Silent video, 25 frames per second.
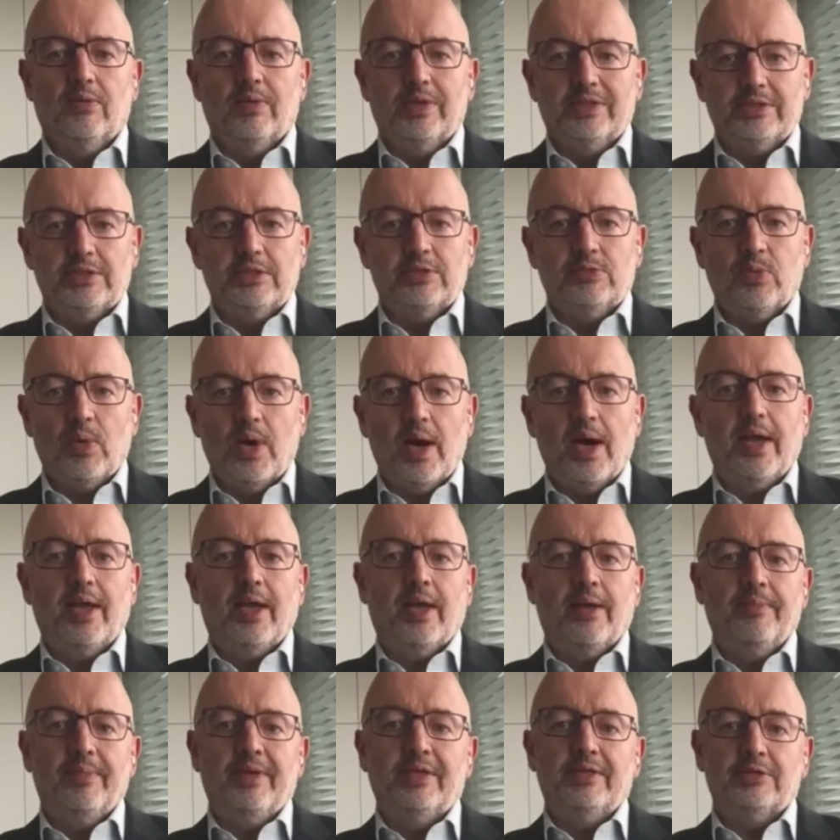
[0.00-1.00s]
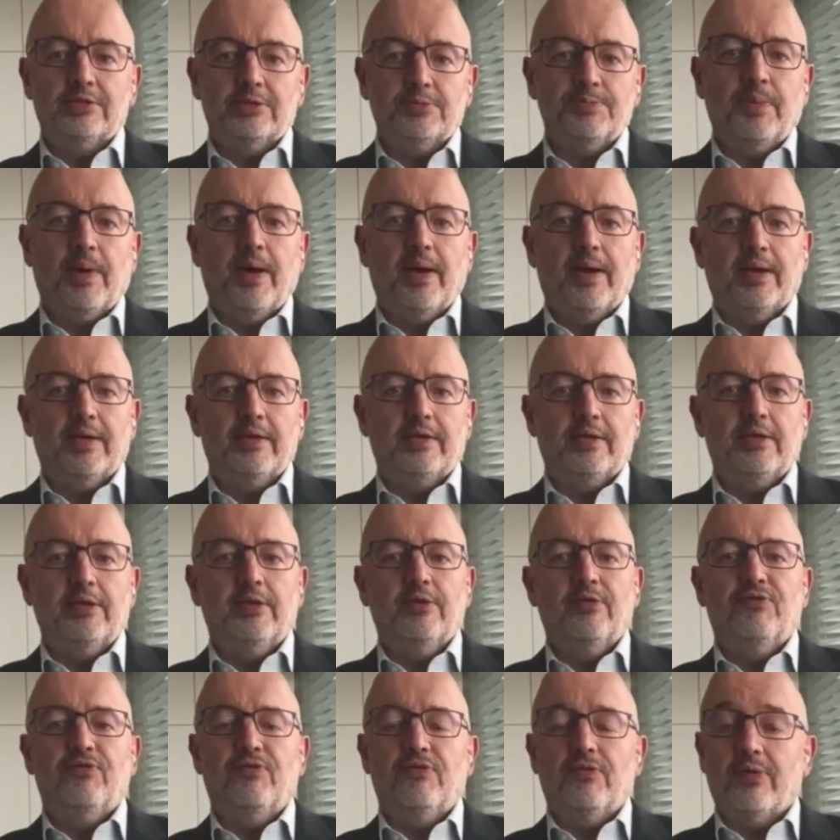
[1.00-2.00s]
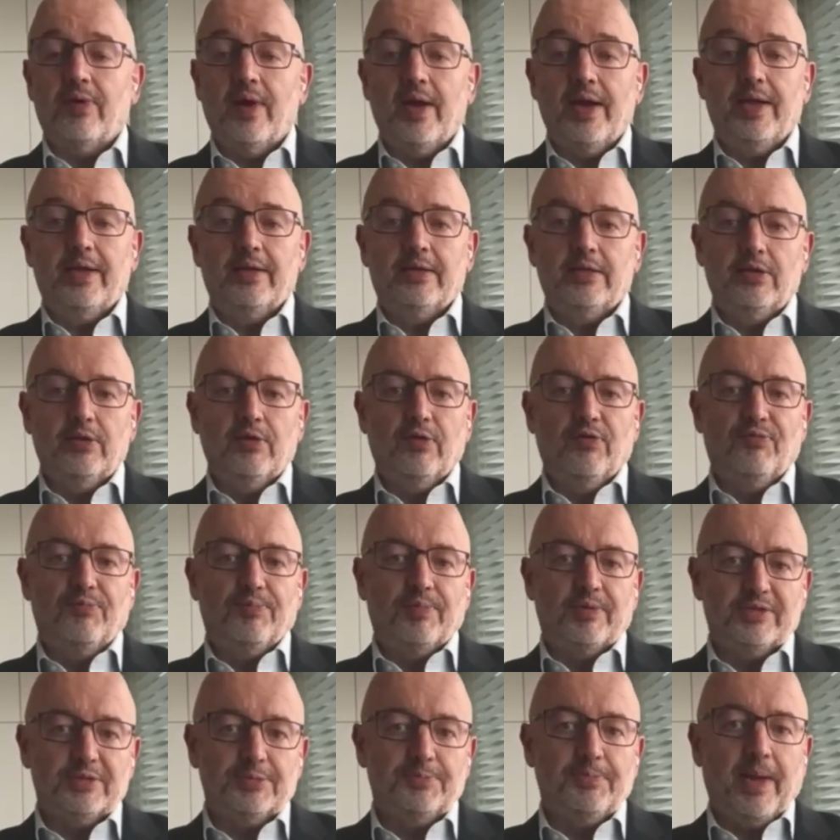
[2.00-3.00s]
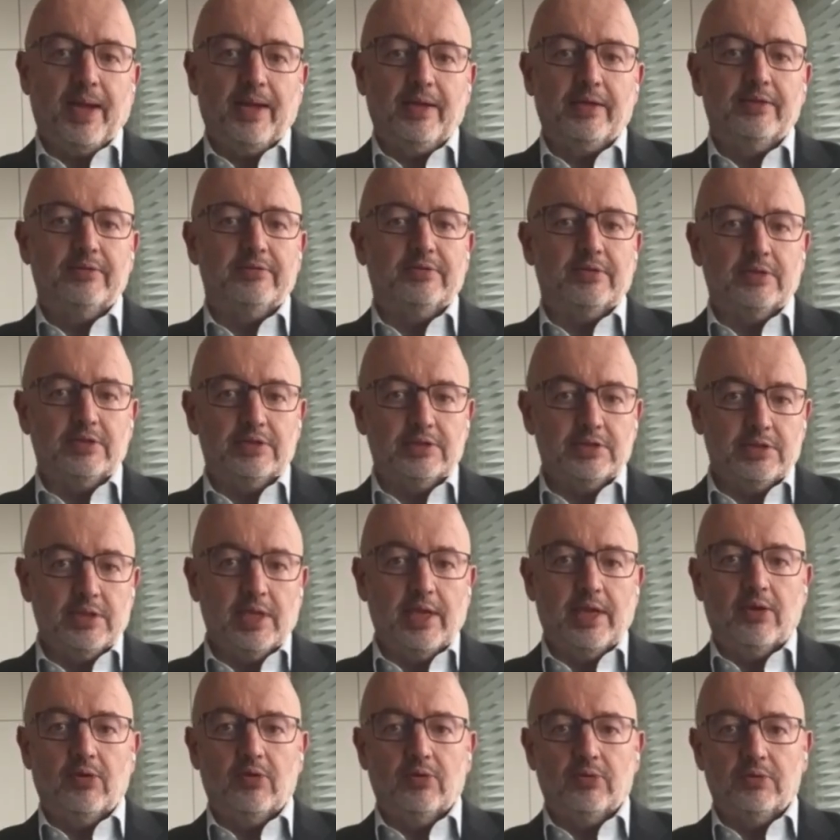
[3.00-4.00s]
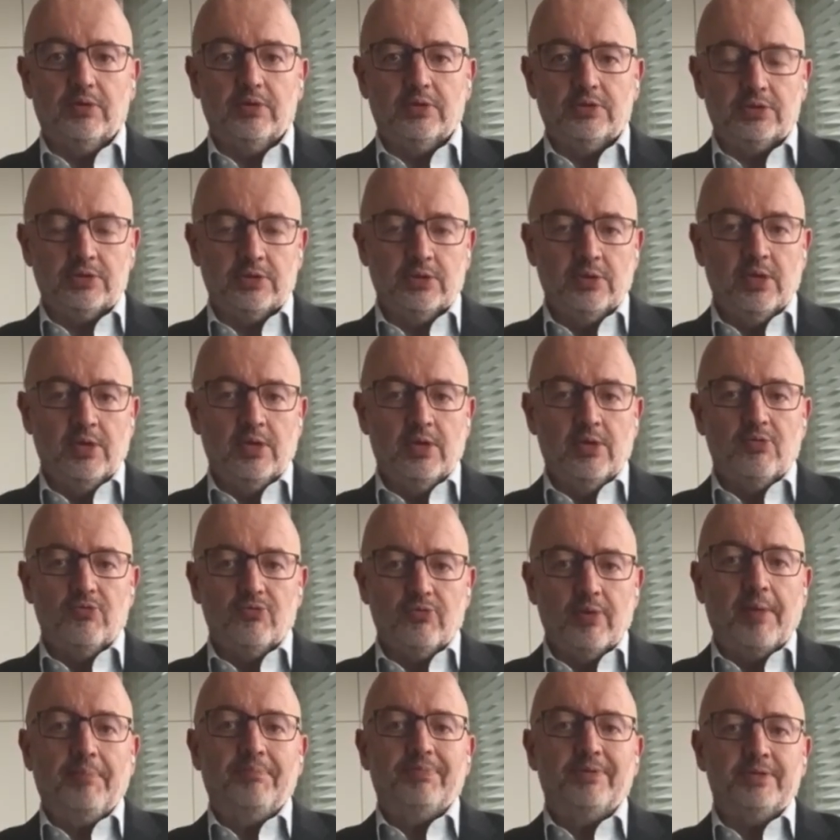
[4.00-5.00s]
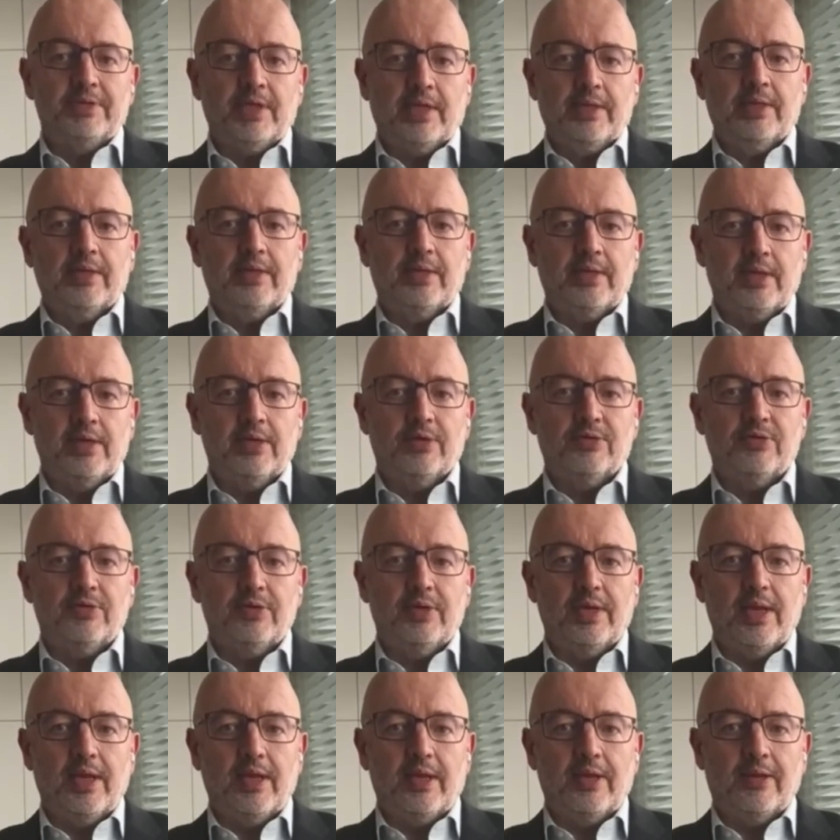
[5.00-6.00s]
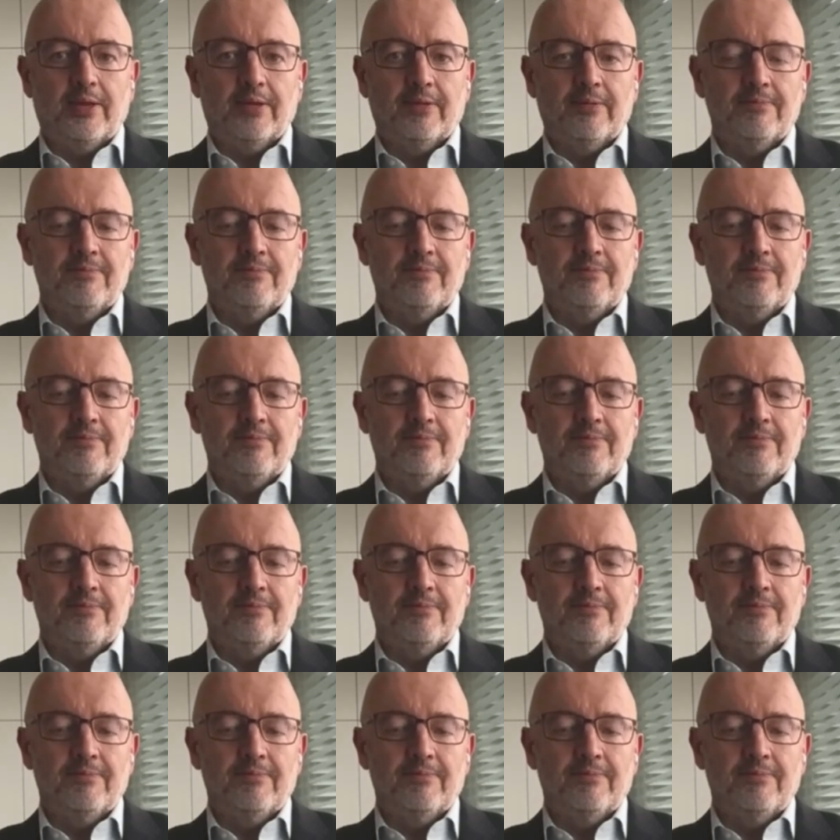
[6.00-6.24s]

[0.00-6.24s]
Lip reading: which is why I'm inspired in the variety of perspectives and stakeholders represented here today.